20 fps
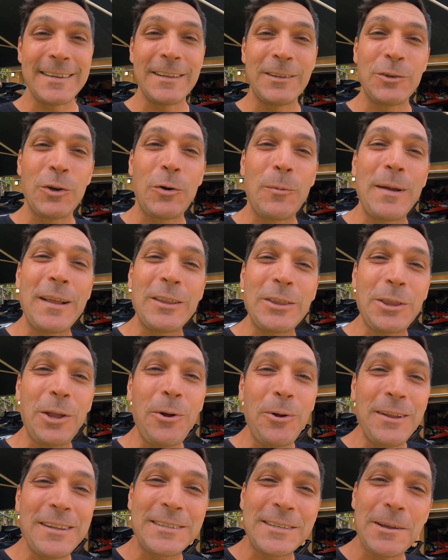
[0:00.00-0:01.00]
It took me
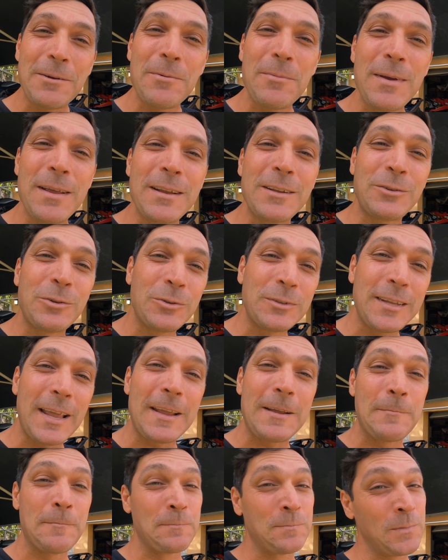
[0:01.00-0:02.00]
37 minutes to
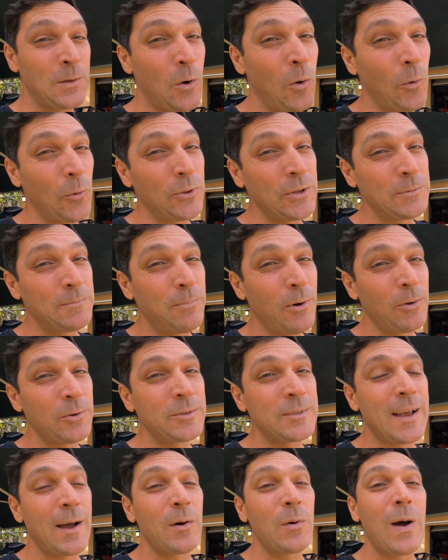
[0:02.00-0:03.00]
take all these
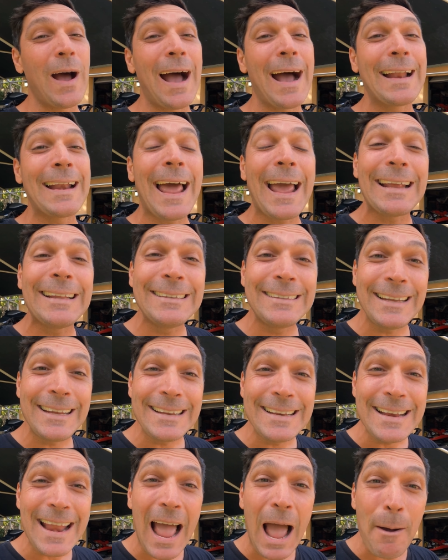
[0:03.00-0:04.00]
bolts out, and I
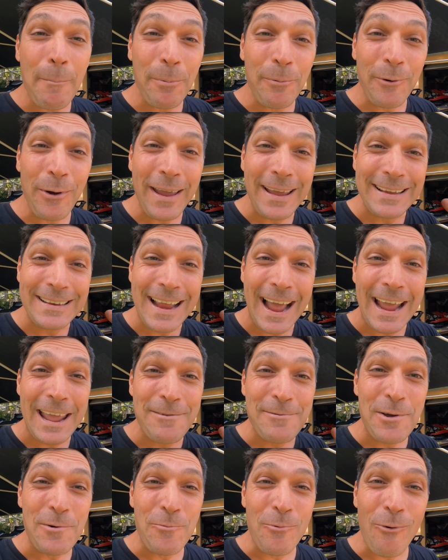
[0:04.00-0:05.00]
did not break not
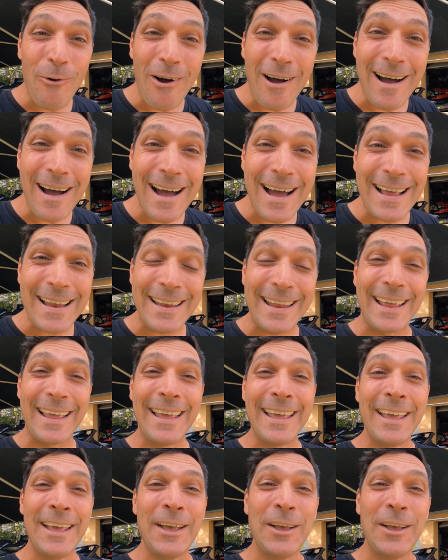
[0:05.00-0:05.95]
even one.